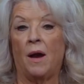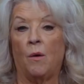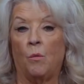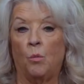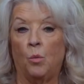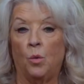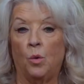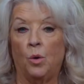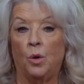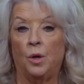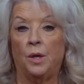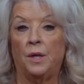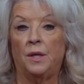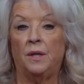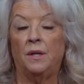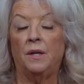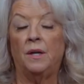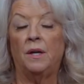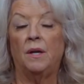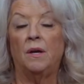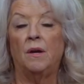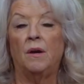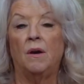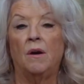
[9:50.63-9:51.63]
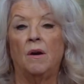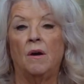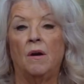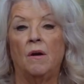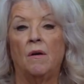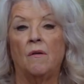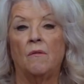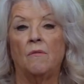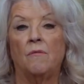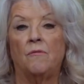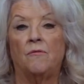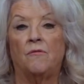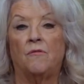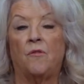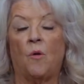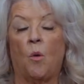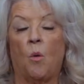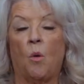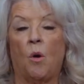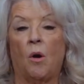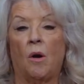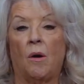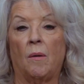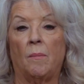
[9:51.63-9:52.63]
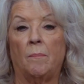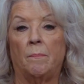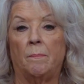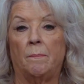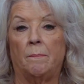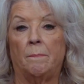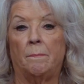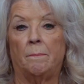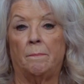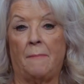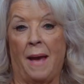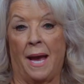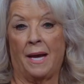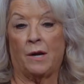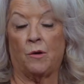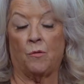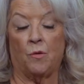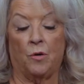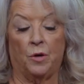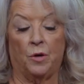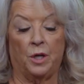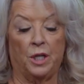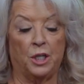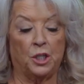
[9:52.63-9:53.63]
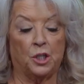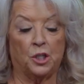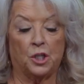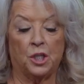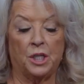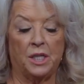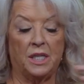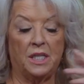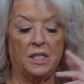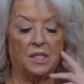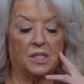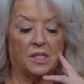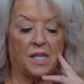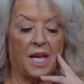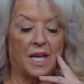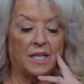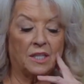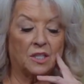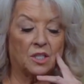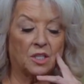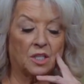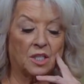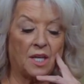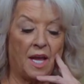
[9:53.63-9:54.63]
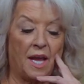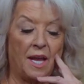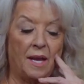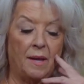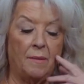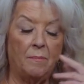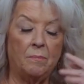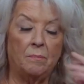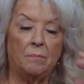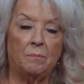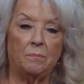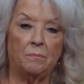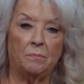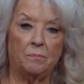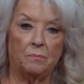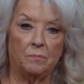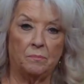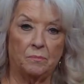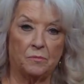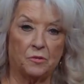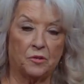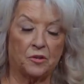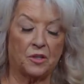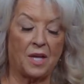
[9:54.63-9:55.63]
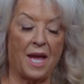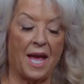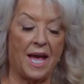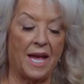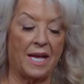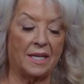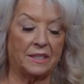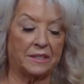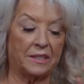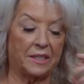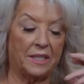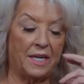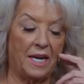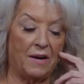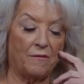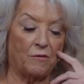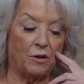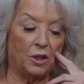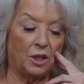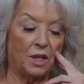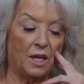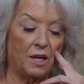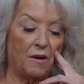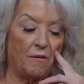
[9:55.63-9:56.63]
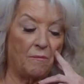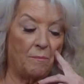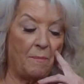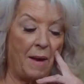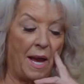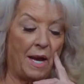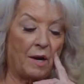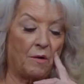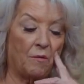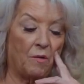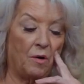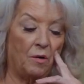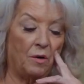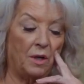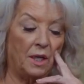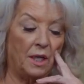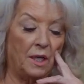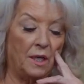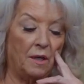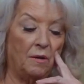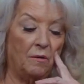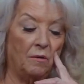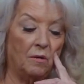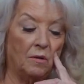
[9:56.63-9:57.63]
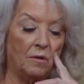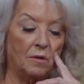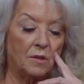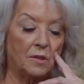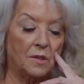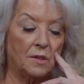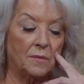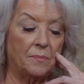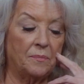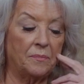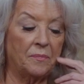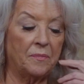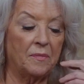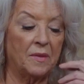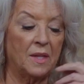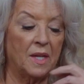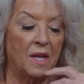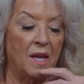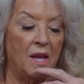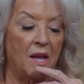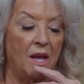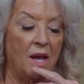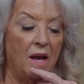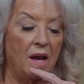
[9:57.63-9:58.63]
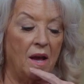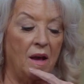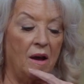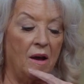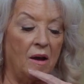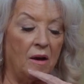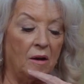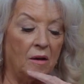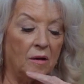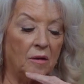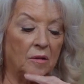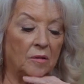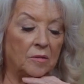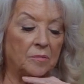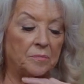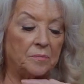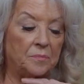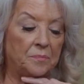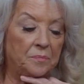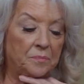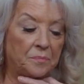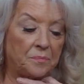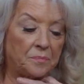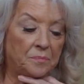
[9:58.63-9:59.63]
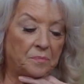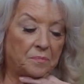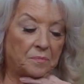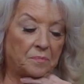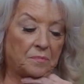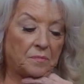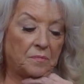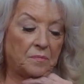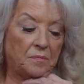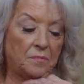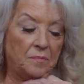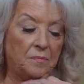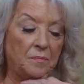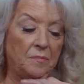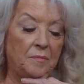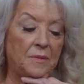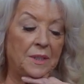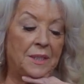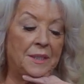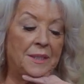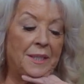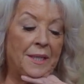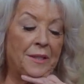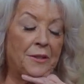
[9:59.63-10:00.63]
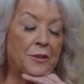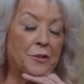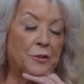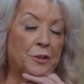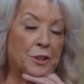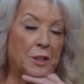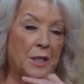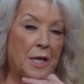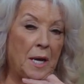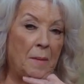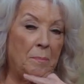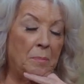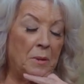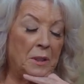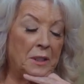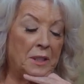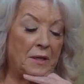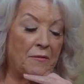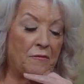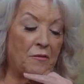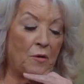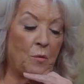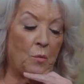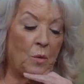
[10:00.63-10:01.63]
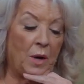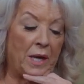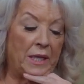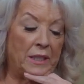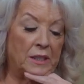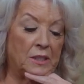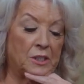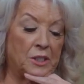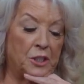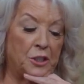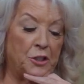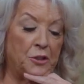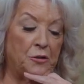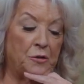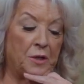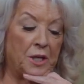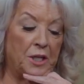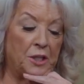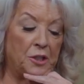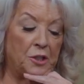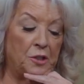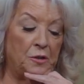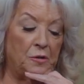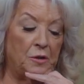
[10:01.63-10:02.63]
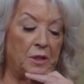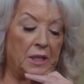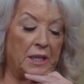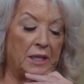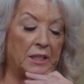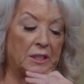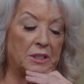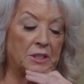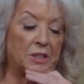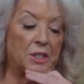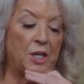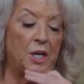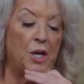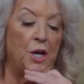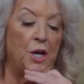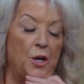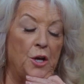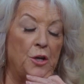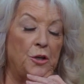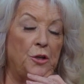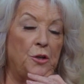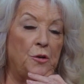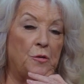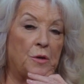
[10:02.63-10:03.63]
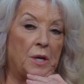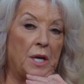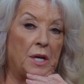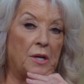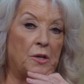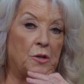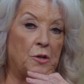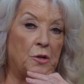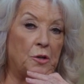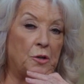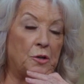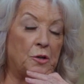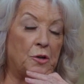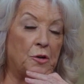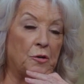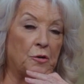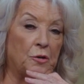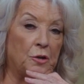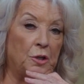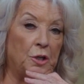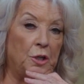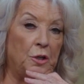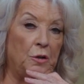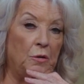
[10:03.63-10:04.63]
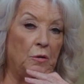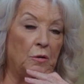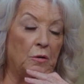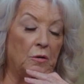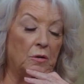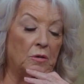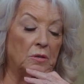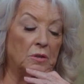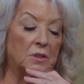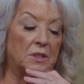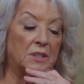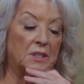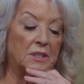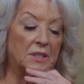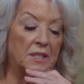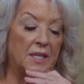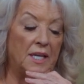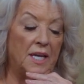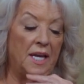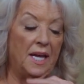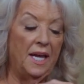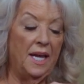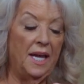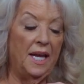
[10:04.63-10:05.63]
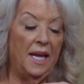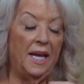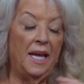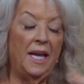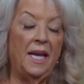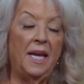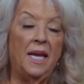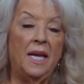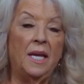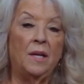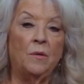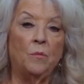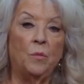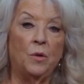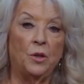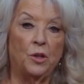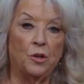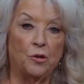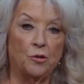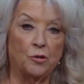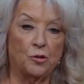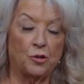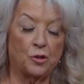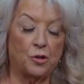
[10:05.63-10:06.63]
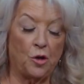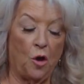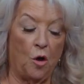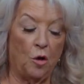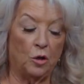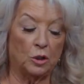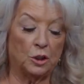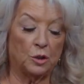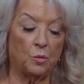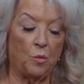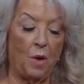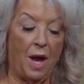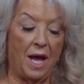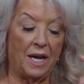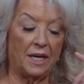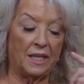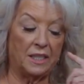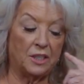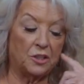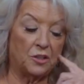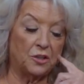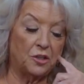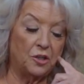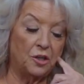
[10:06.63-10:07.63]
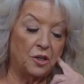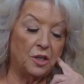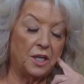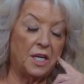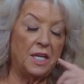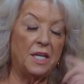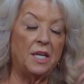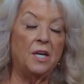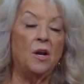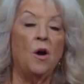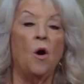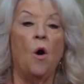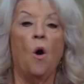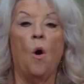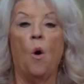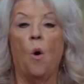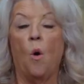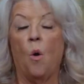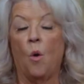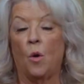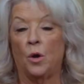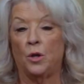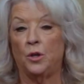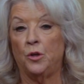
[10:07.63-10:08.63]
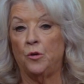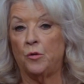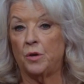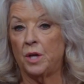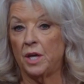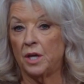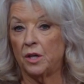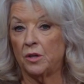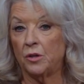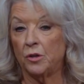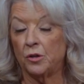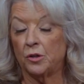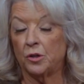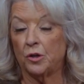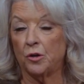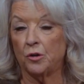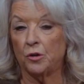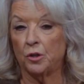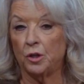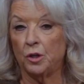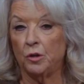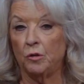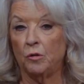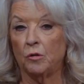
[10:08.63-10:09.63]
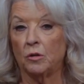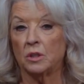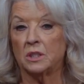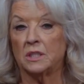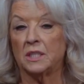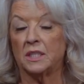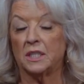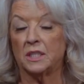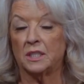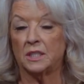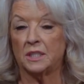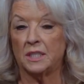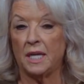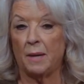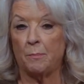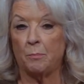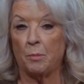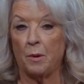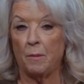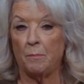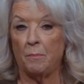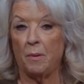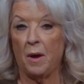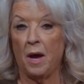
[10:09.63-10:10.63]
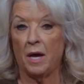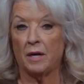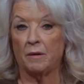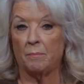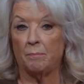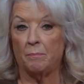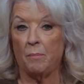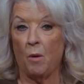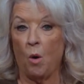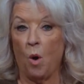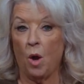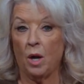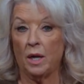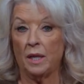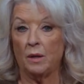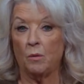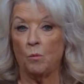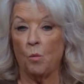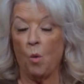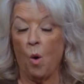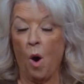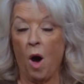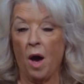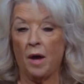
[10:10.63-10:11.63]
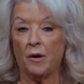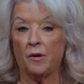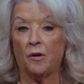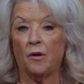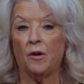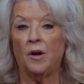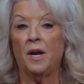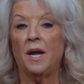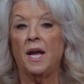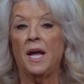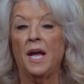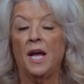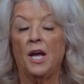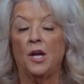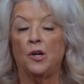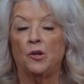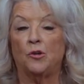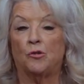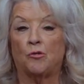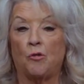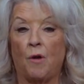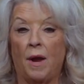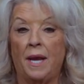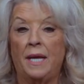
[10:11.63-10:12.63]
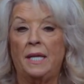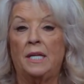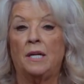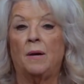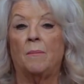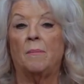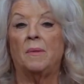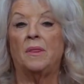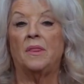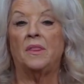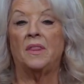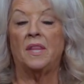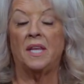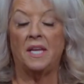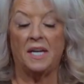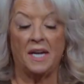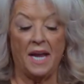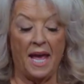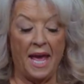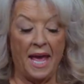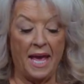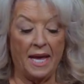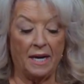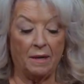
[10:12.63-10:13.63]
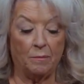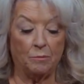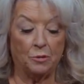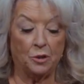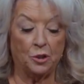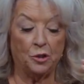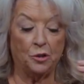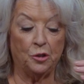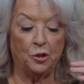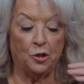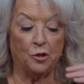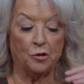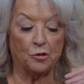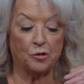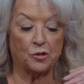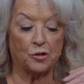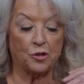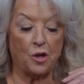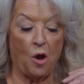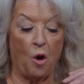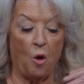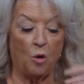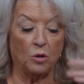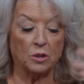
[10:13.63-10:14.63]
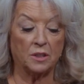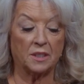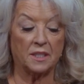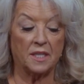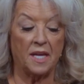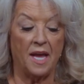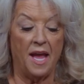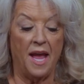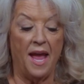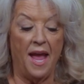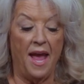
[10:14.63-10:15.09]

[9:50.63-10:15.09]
I would for macaroni and cheese, that same size and everything of macaroni noodles. Um, now, there's a couple of different ways that you can do this. You can cook your noodles in with your sauce while it's cooking, or you can cook your noodles in a separate pot of boiling water, drain them, and then add them to your sauce.